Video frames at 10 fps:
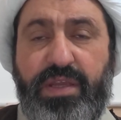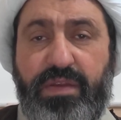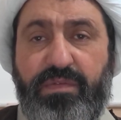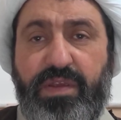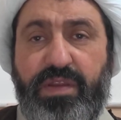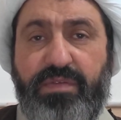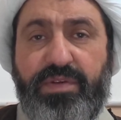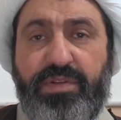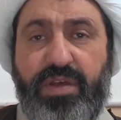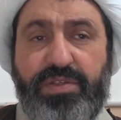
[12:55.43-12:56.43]
and He
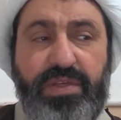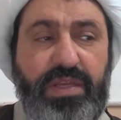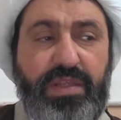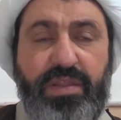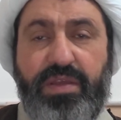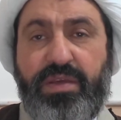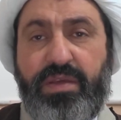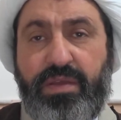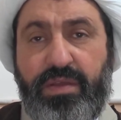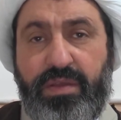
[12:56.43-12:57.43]
never does
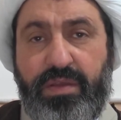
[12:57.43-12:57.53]
anything,